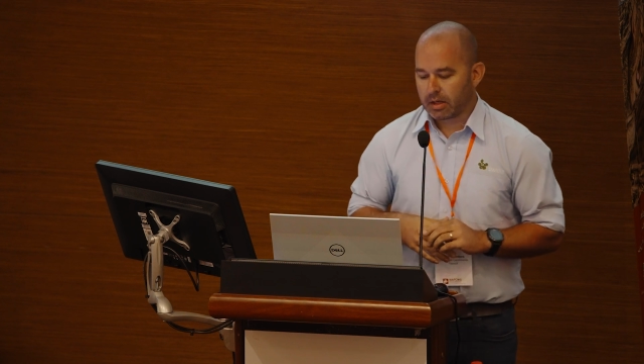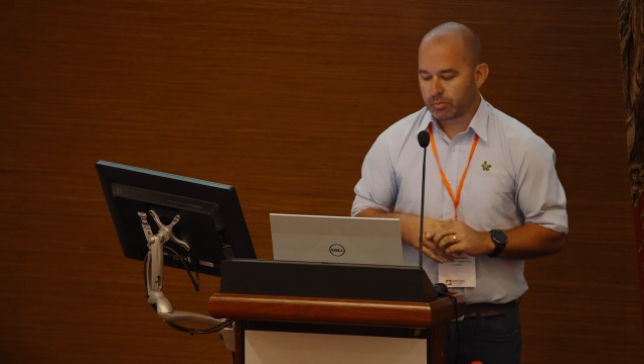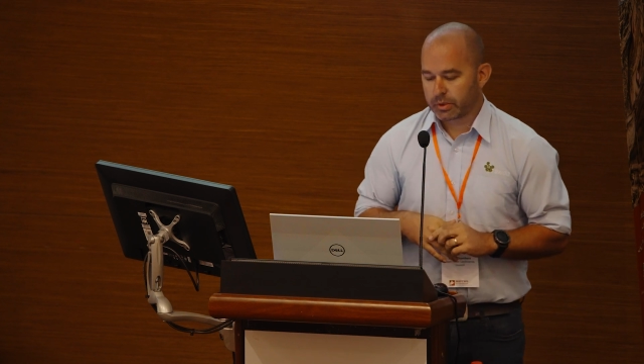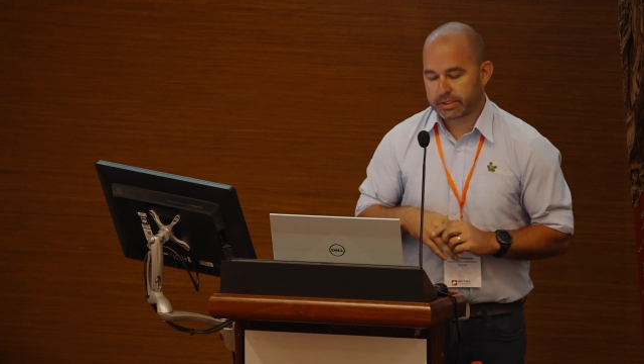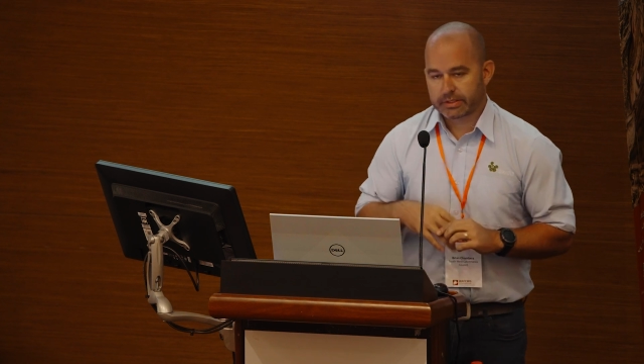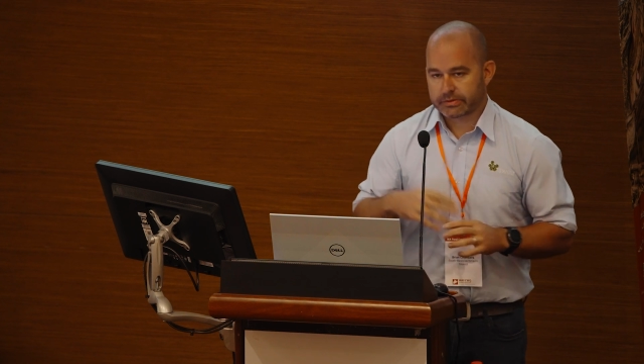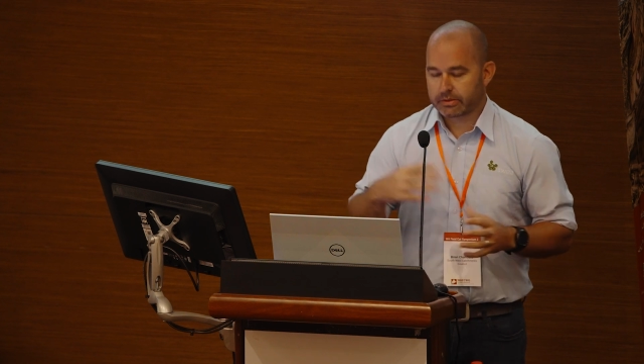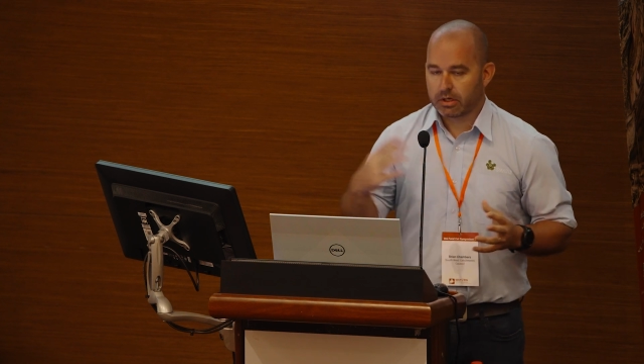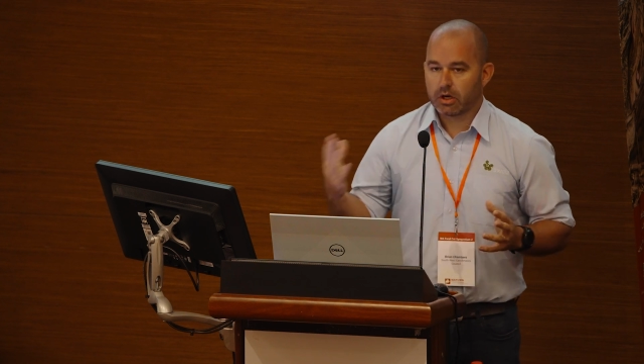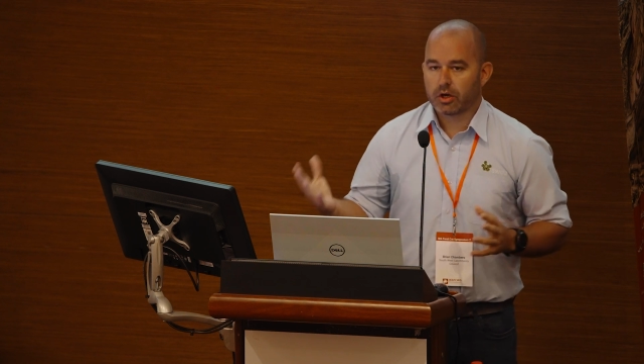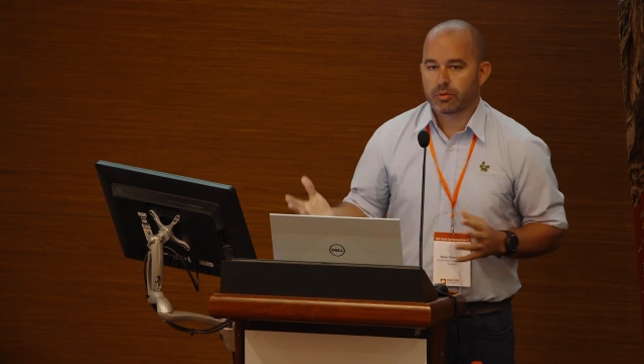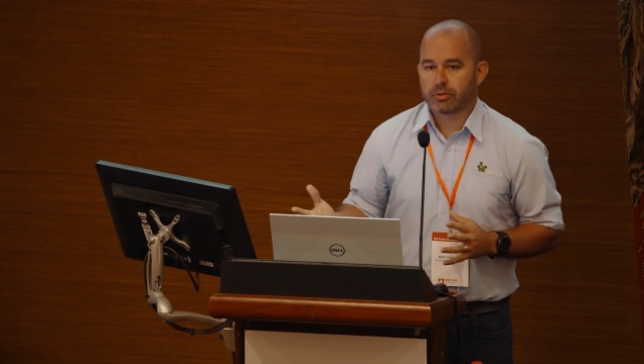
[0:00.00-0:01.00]
We tested a
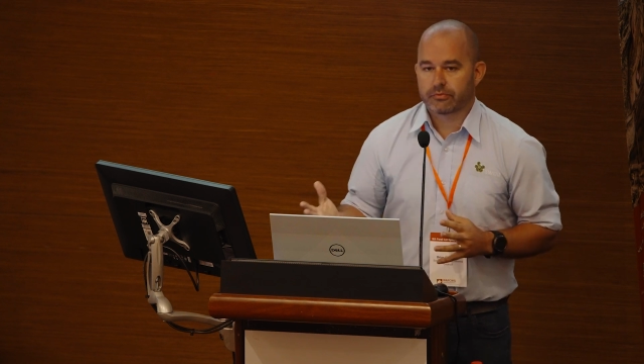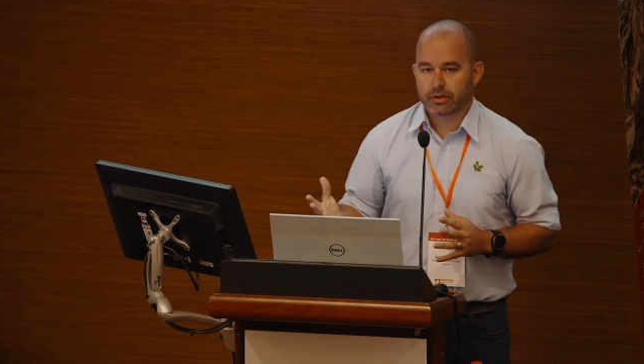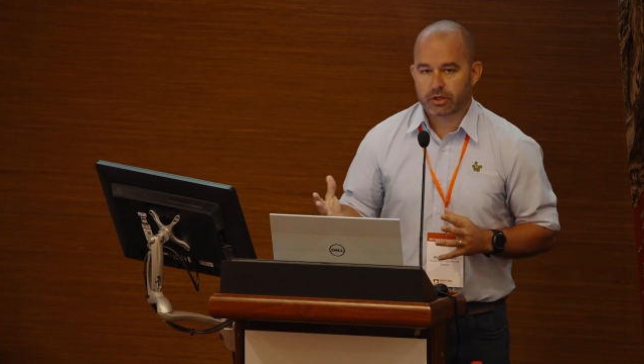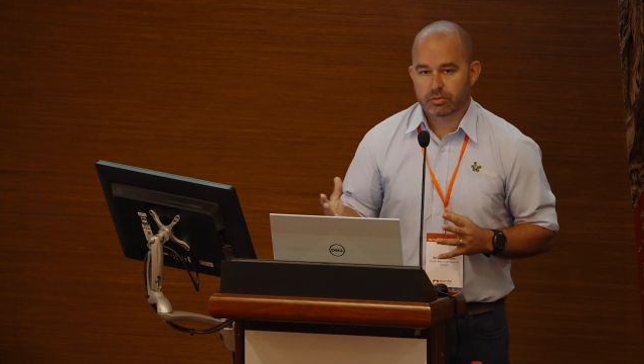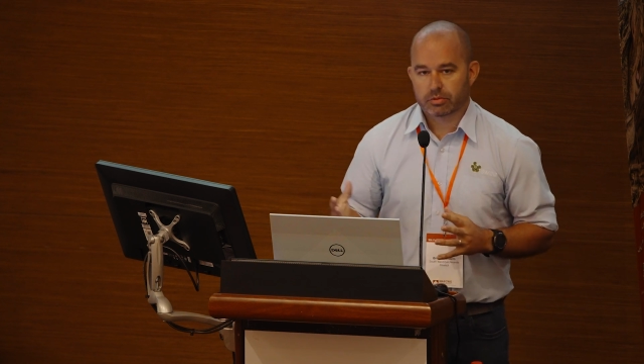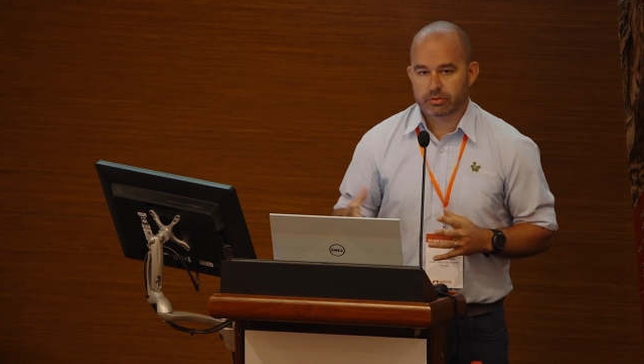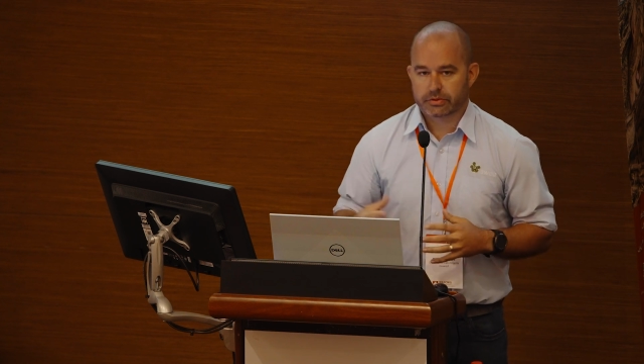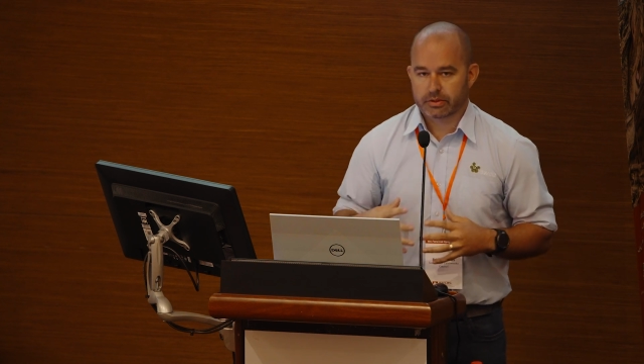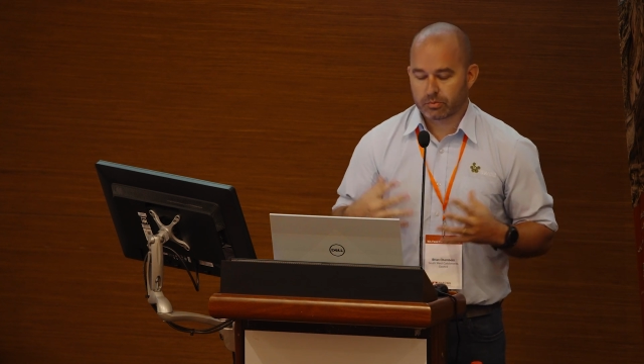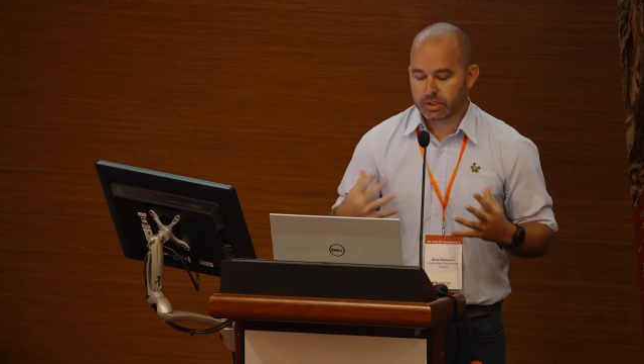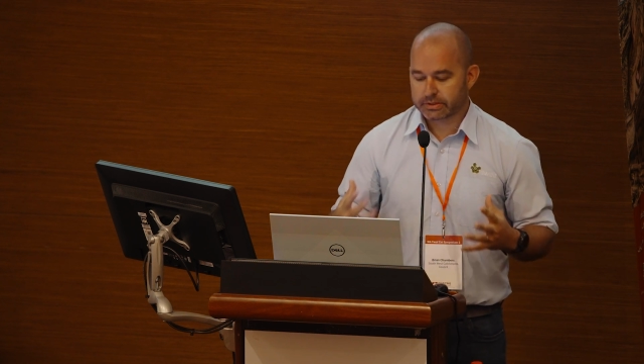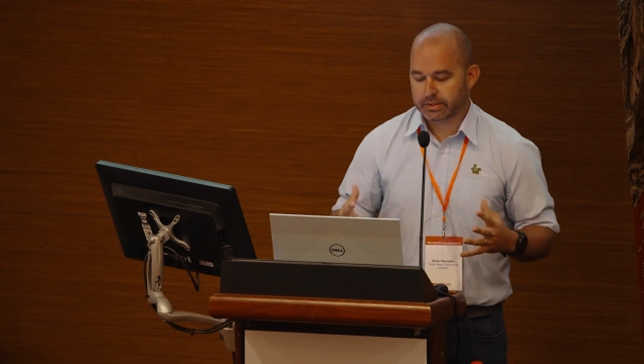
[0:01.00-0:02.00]
whole heap of variables, and
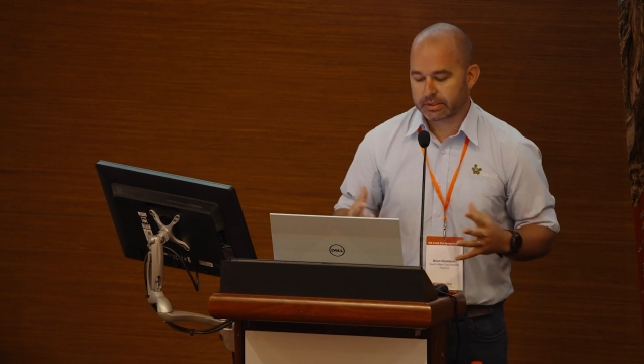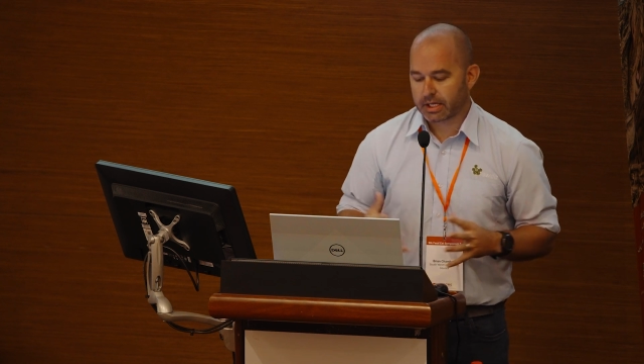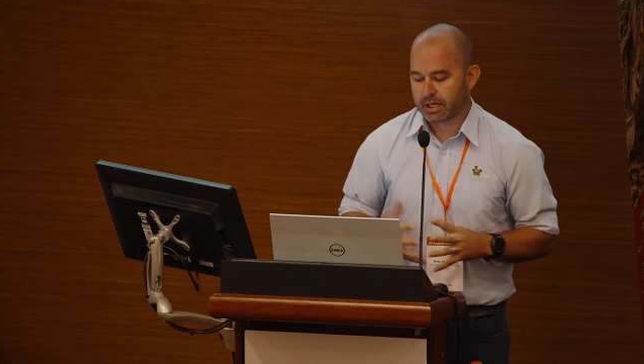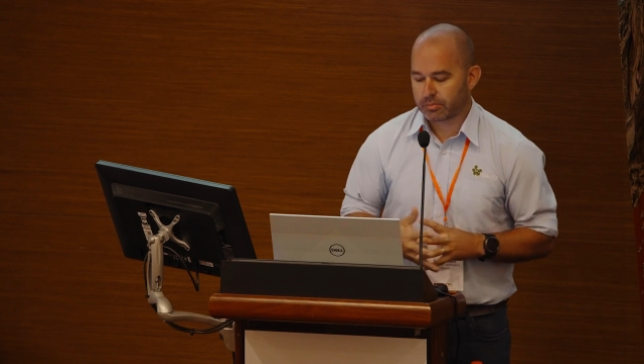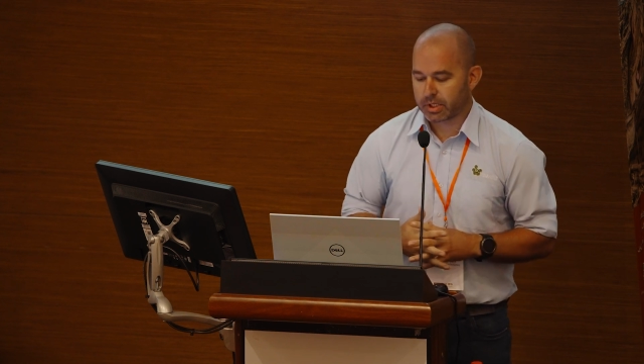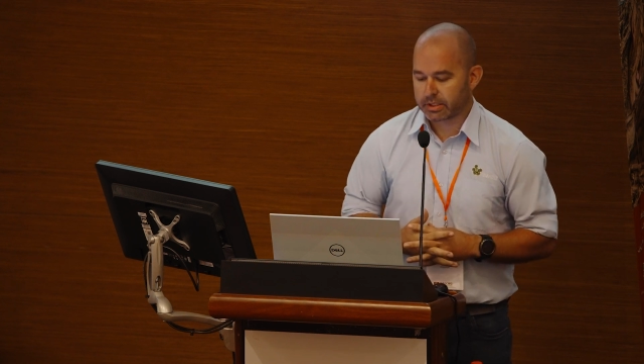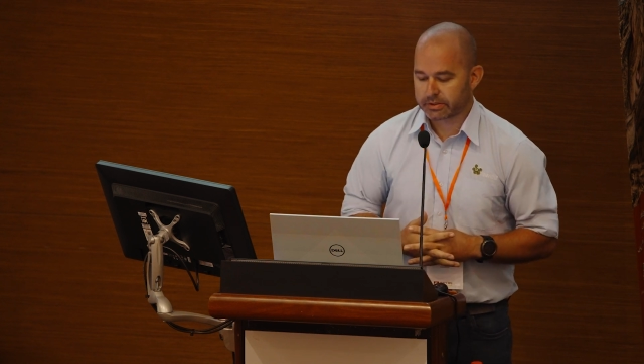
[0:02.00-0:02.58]
the ones that came out